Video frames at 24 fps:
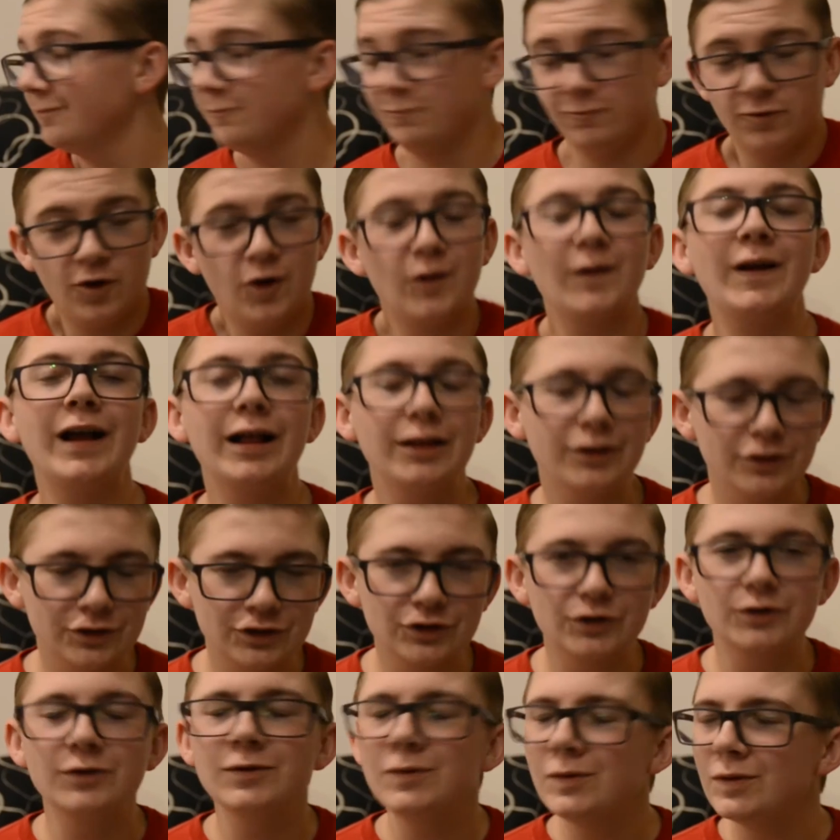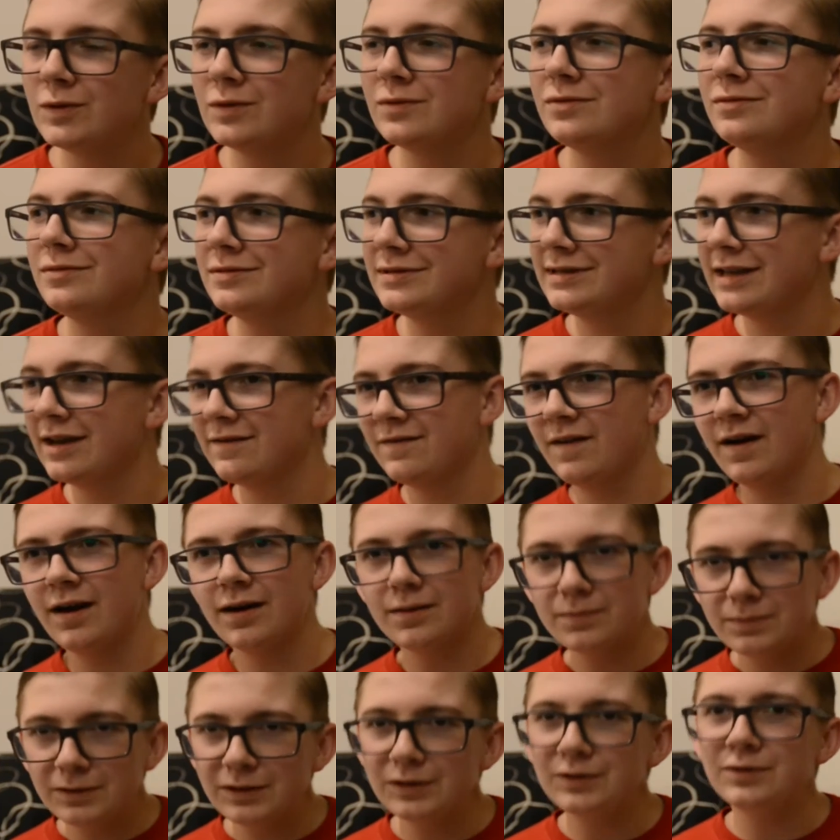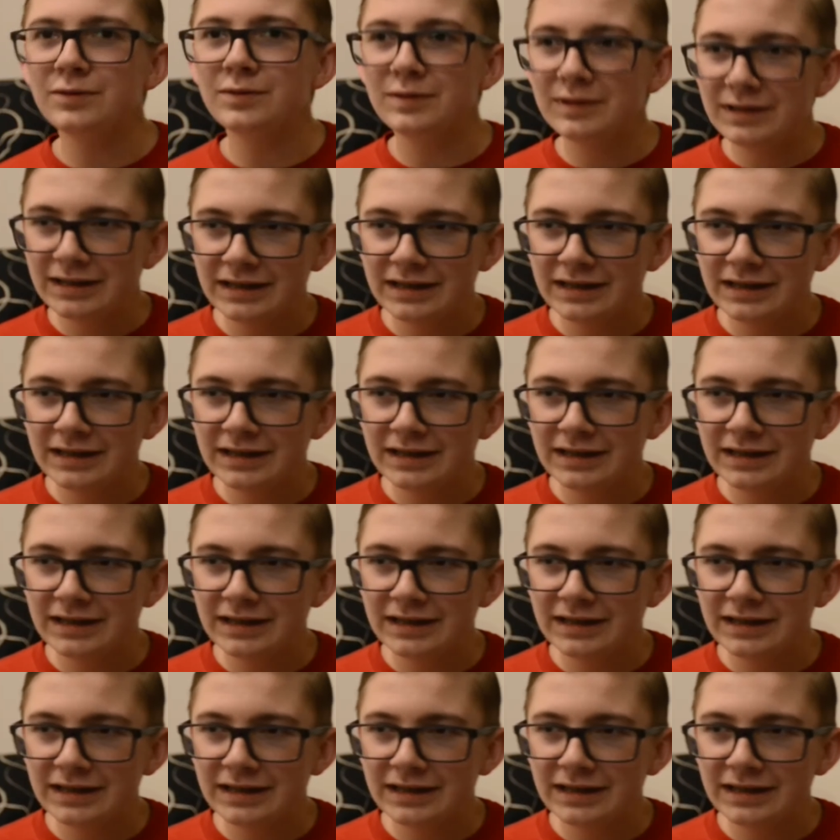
Phone colors are cool. Sapphire blue,